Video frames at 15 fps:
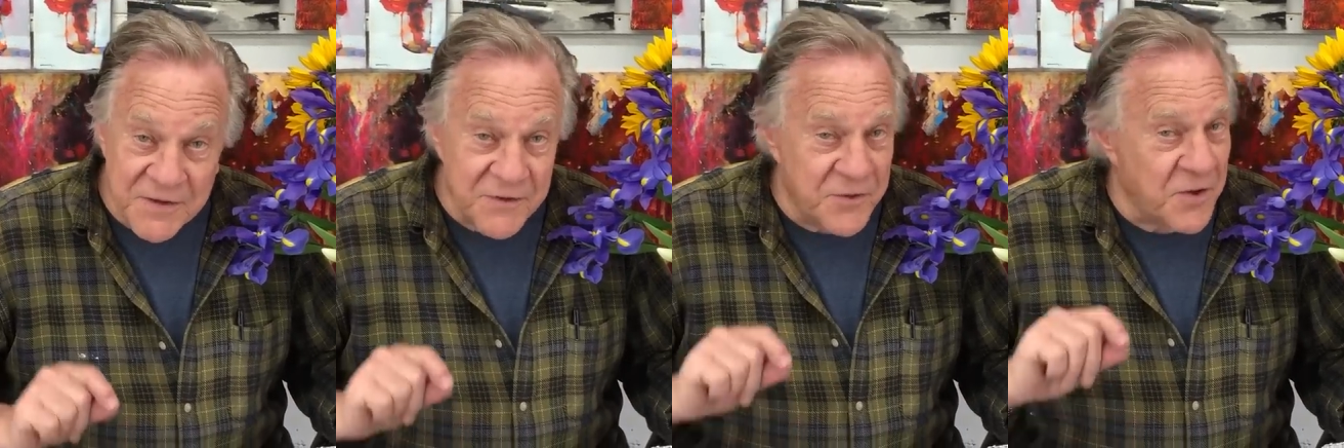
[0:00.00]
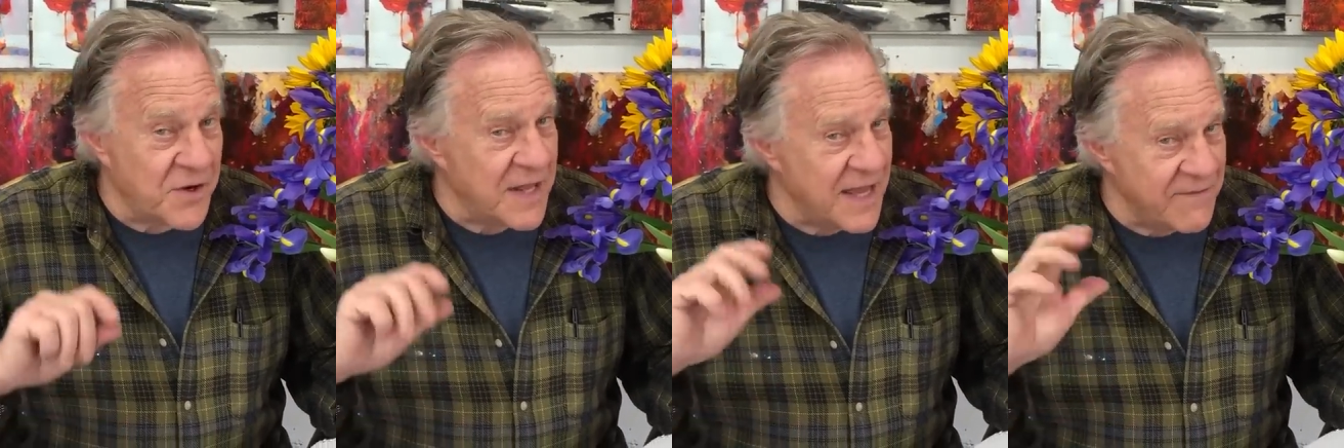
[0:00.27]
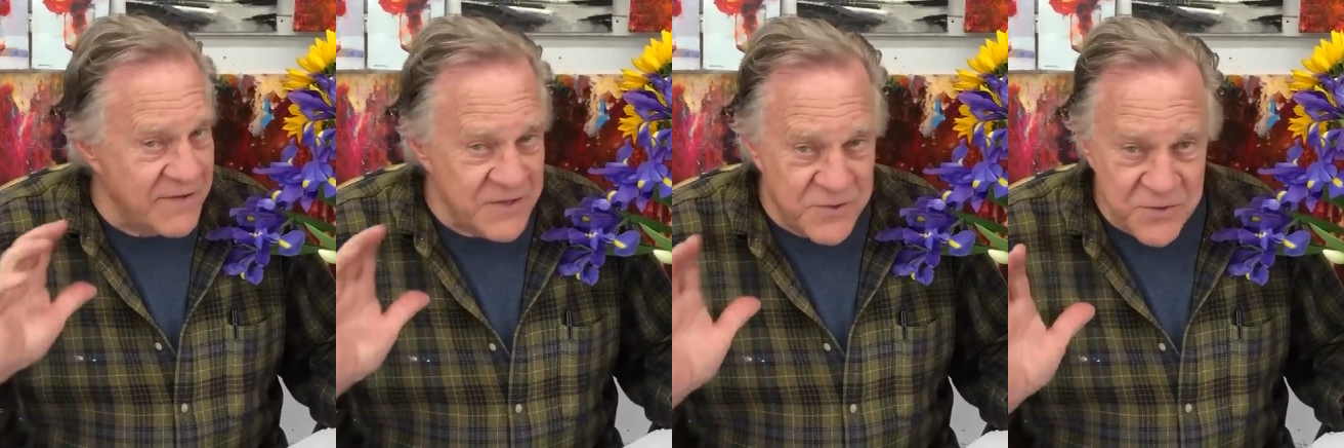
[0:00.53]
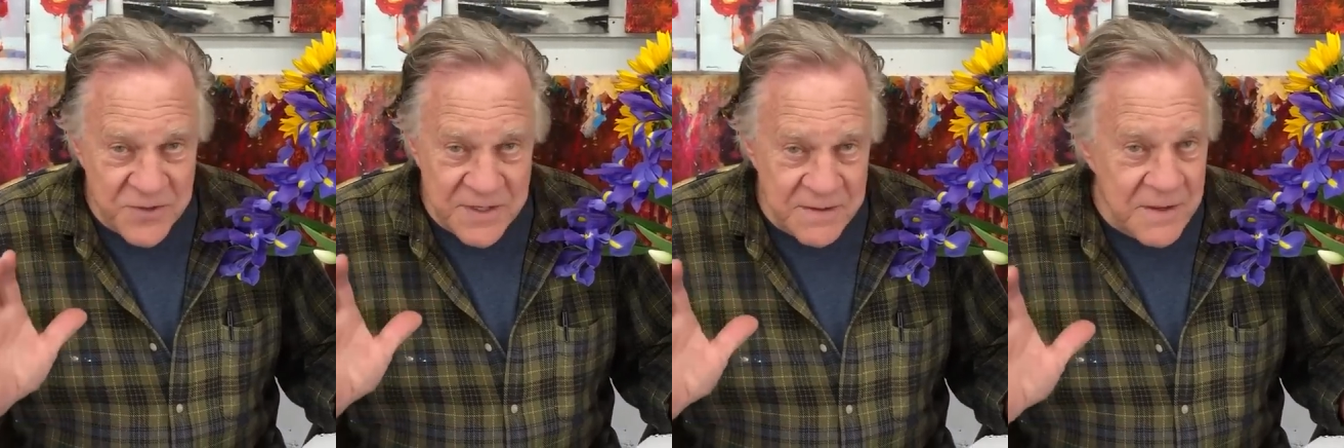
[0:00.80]
not heavy
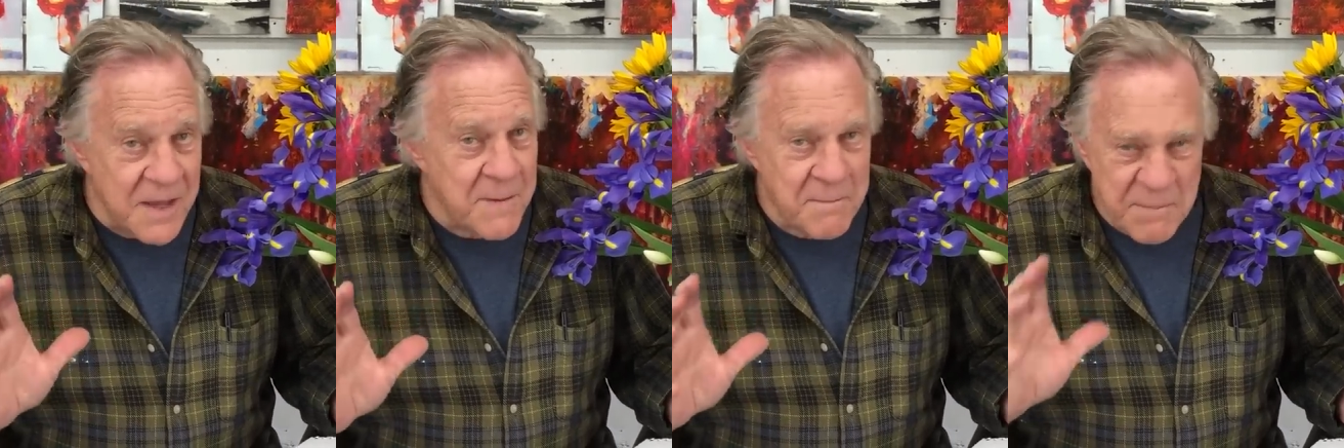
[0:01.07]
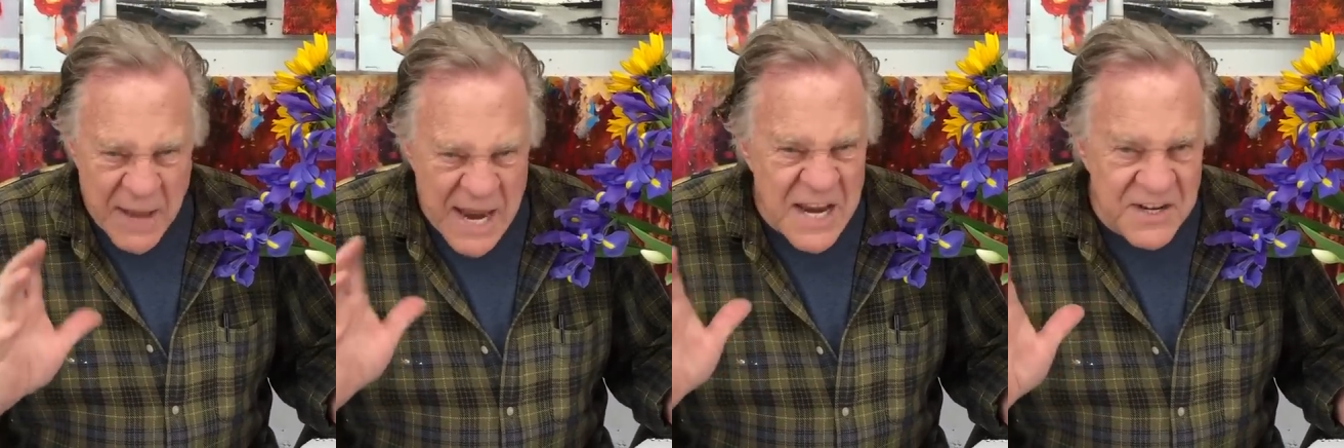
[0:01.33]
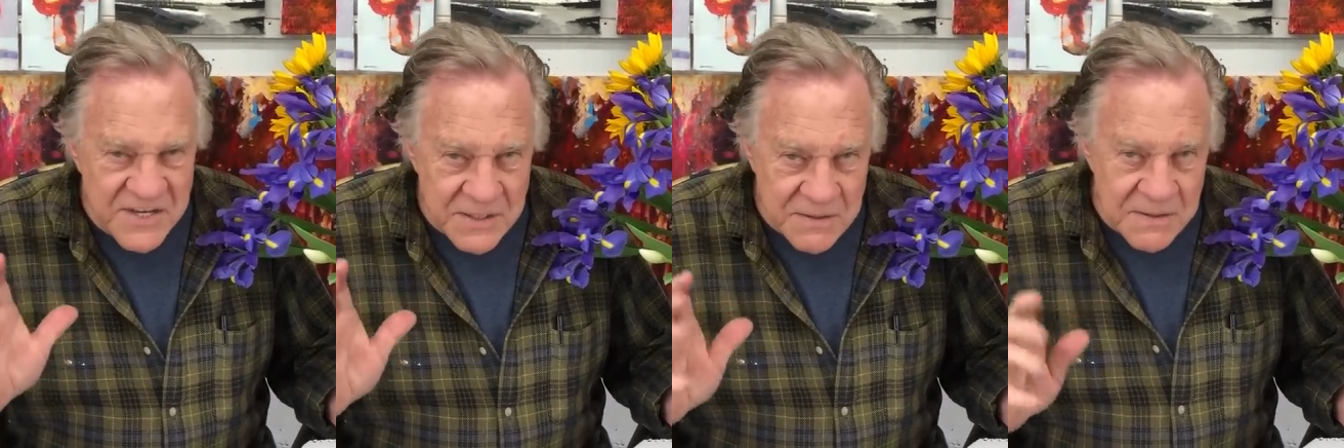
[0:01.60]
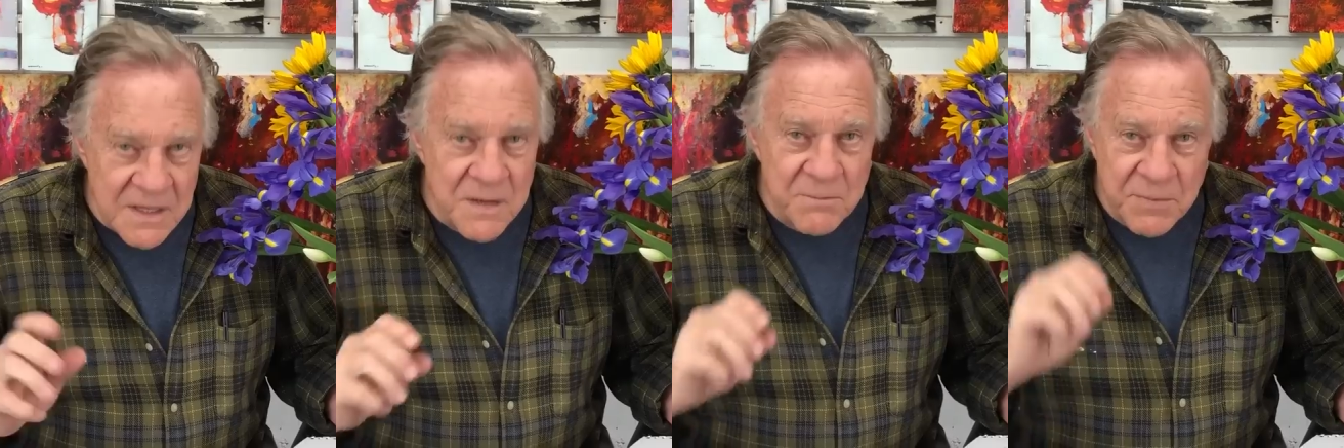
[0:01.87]
duty painting,